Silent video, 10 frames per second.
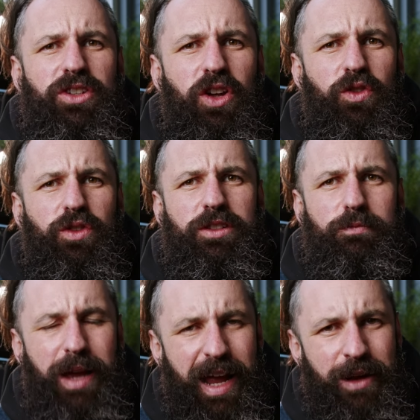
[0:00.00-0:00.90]
and hundreds
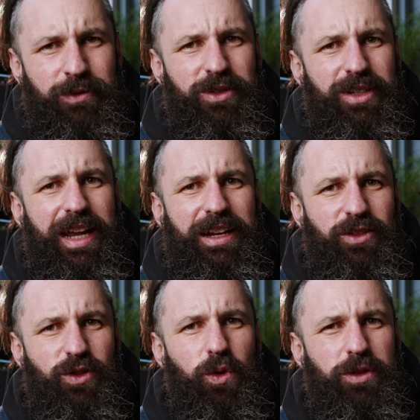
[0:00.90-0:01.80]
of pounds to get it
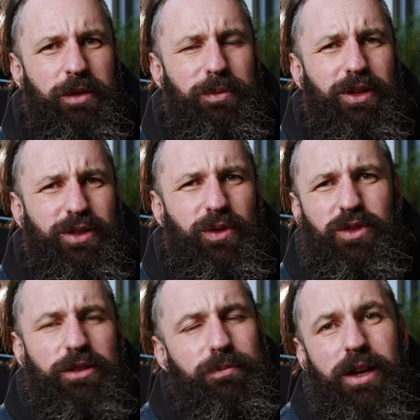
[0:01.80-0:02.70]
sorted because it was
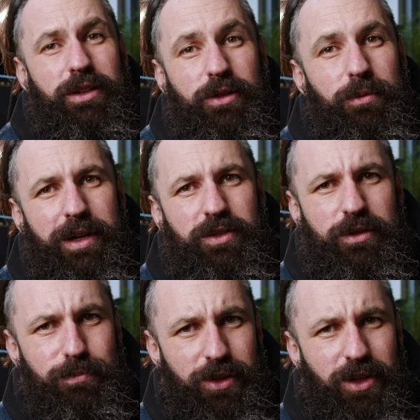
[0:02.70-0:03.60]
just personal
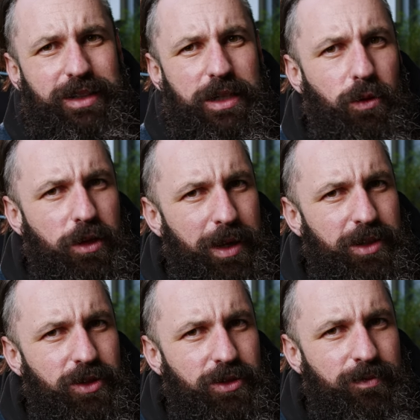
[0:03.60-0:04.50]
pictures. But I did want the
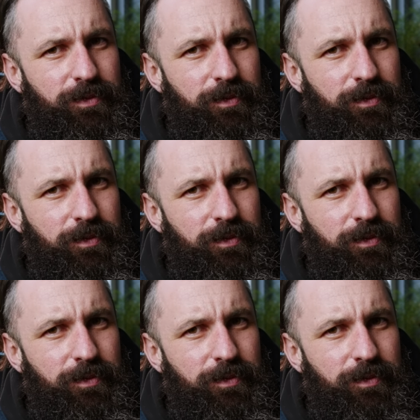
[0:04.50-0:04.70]
pictures.